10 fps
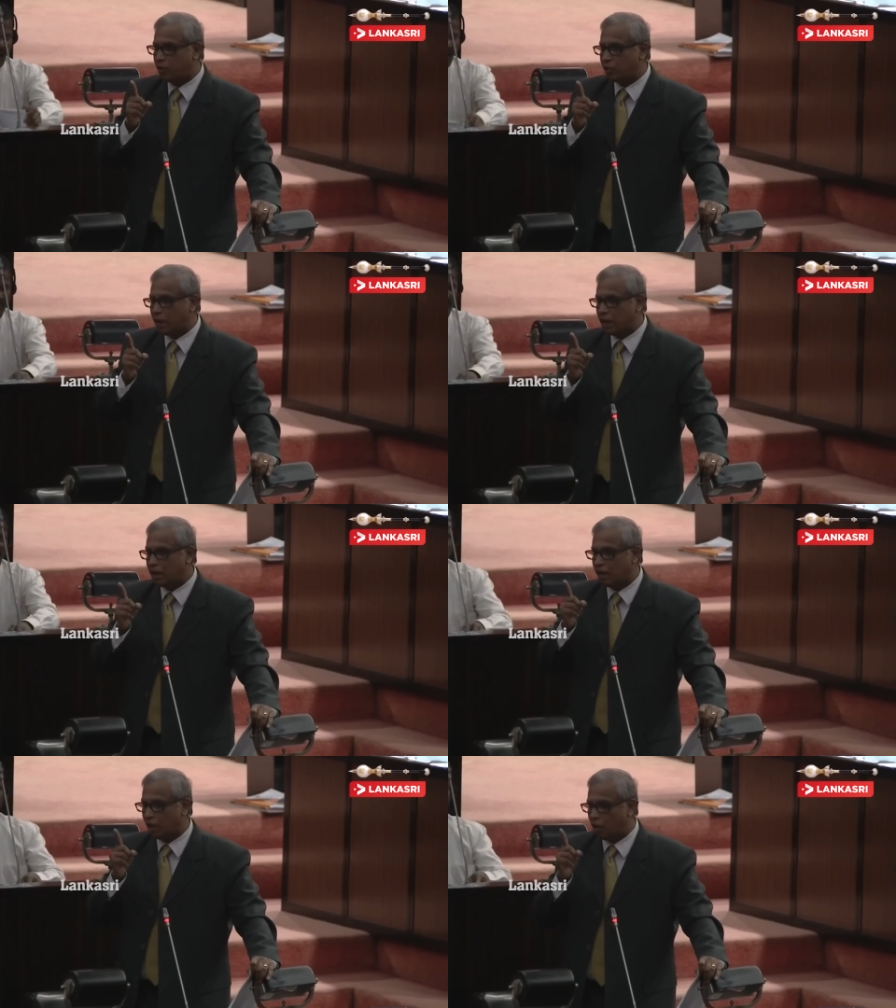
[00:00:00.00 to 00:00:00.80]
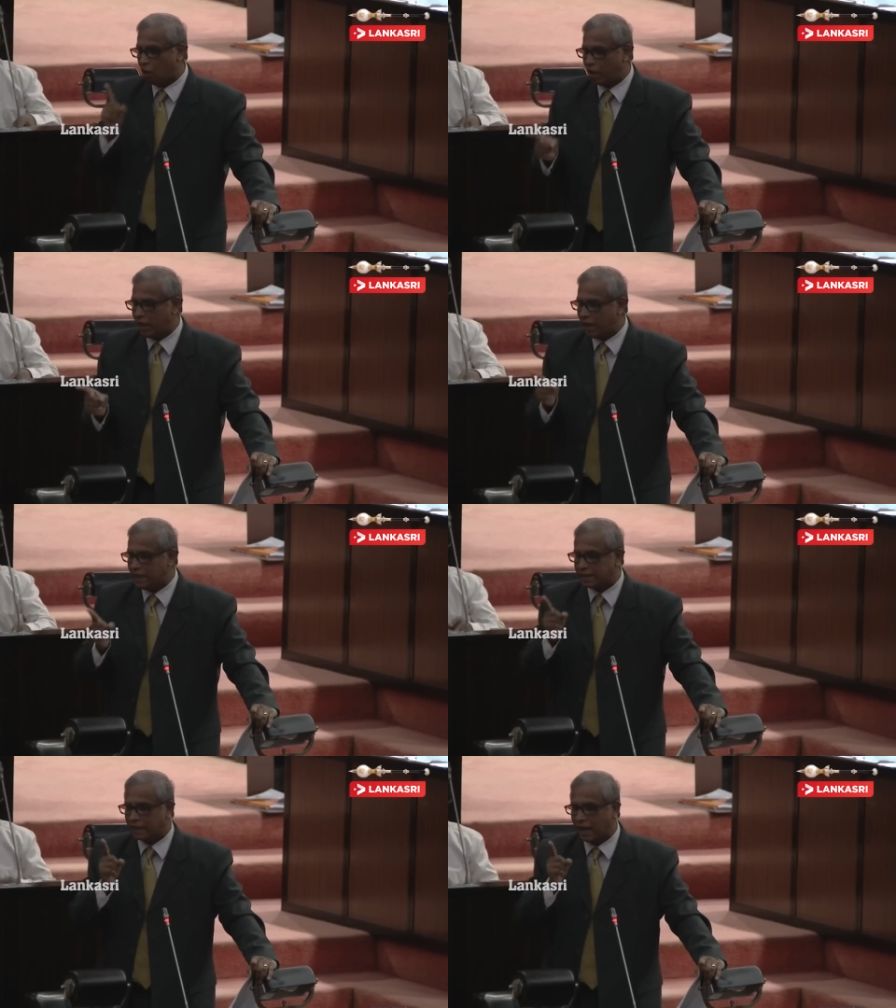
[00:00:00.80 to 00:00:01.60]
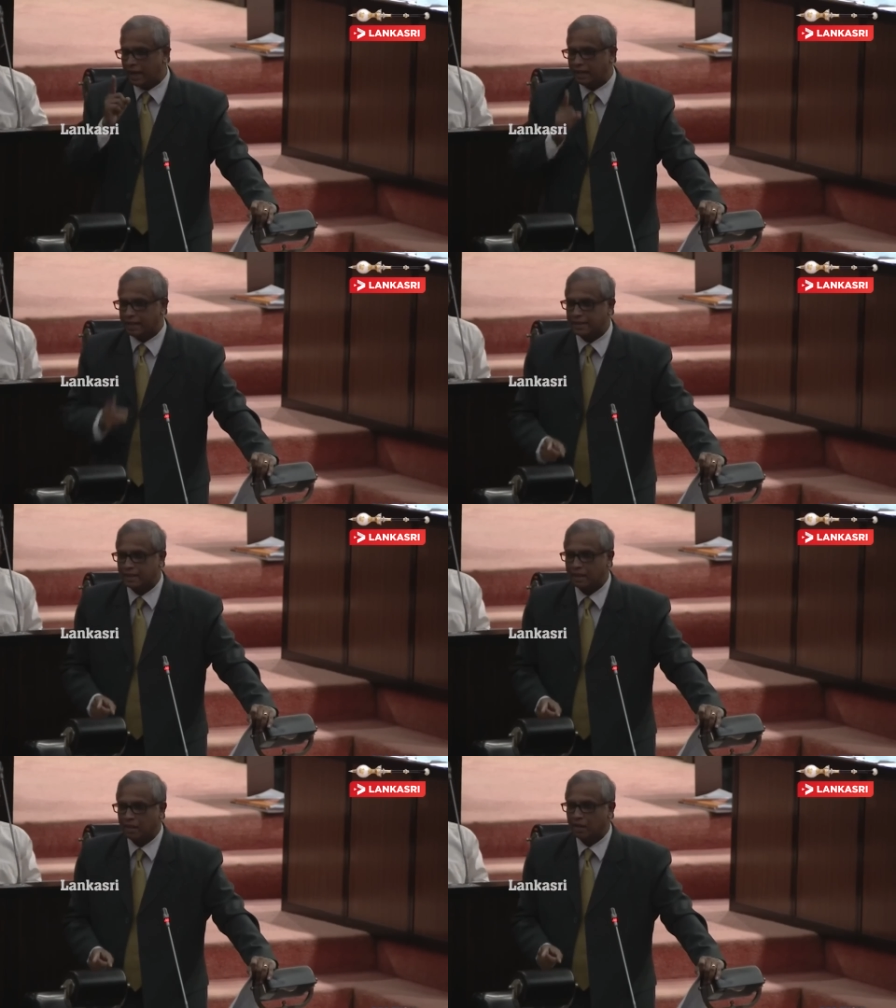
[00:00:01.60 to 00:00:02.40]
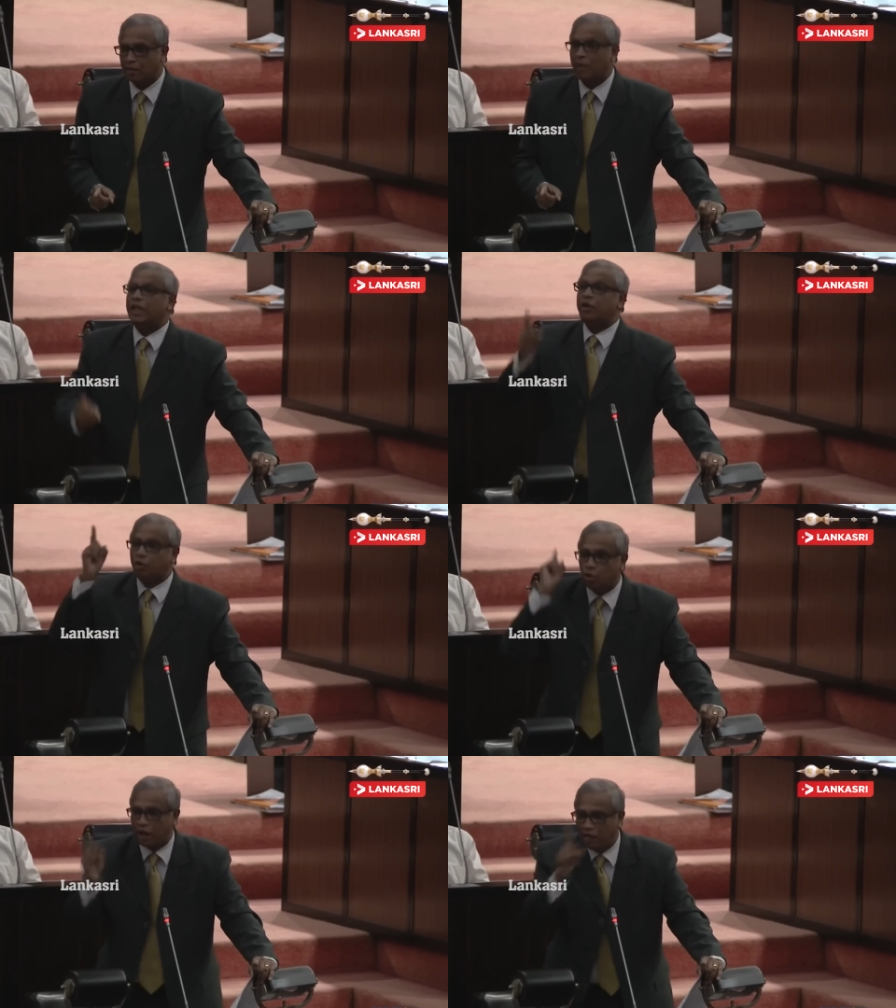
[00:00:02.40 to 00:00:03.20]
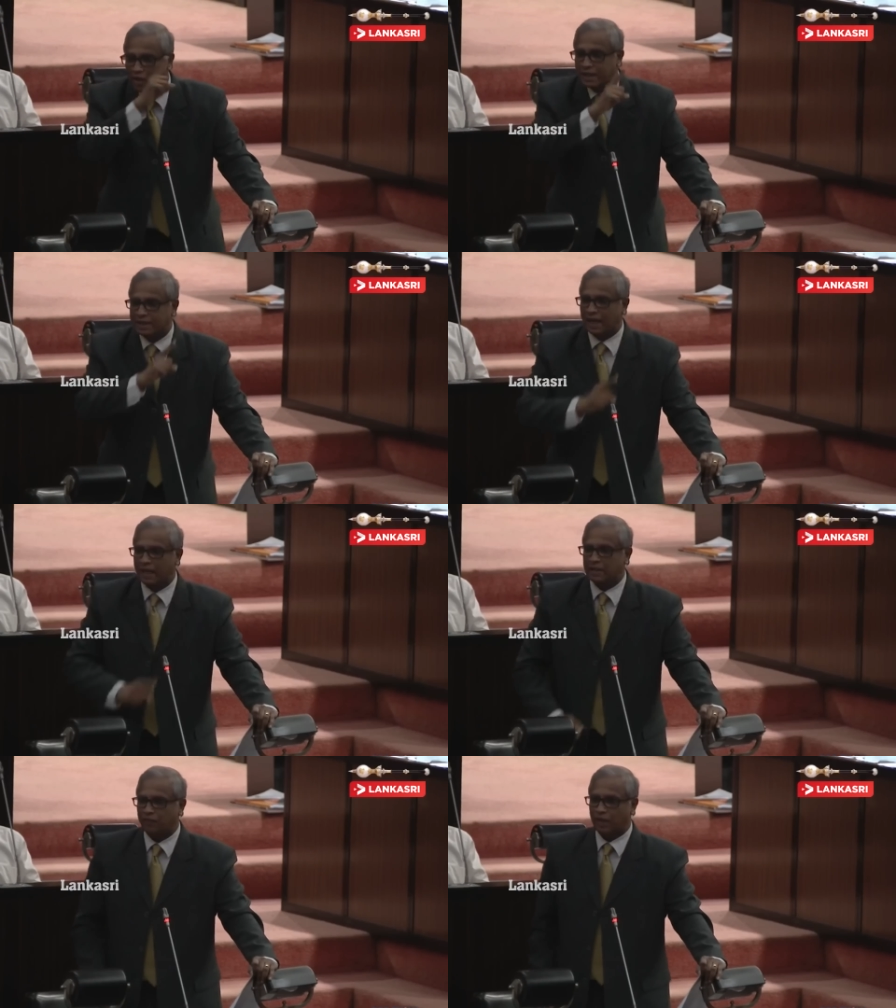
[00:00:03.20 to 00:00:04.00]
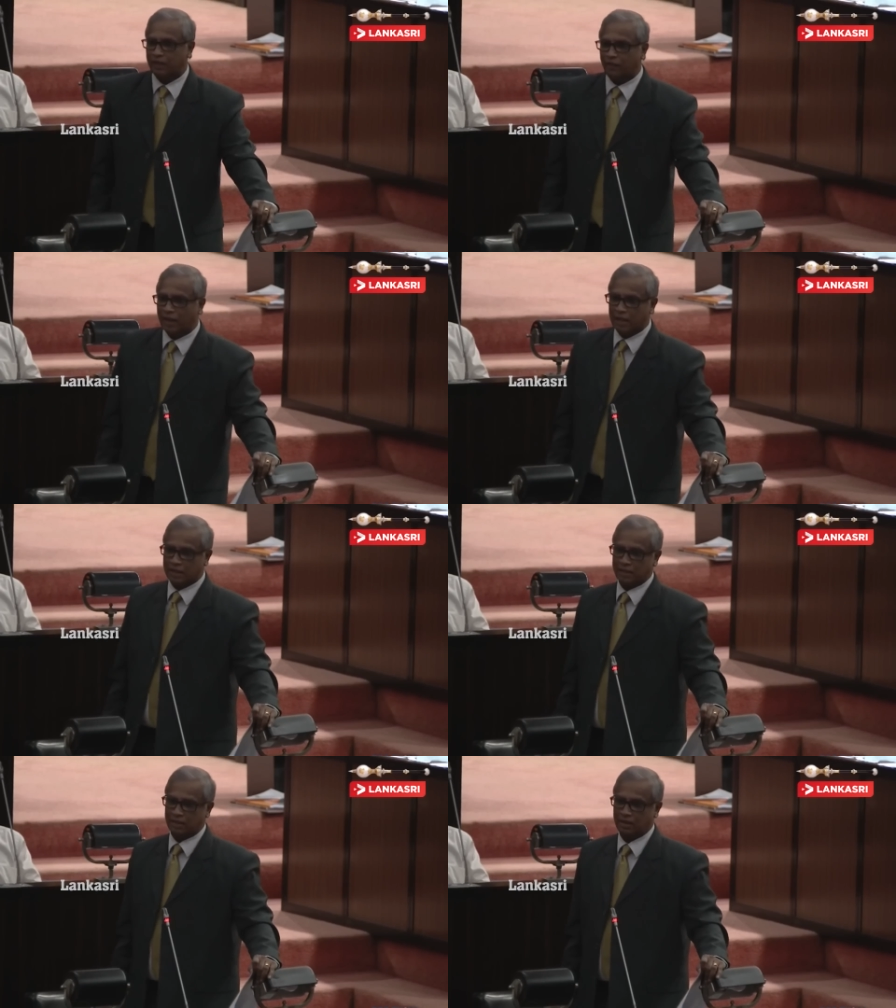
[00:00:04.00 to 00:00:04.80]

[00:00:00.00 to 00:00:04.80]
between a lawyer and his client is. But they took even his client's files.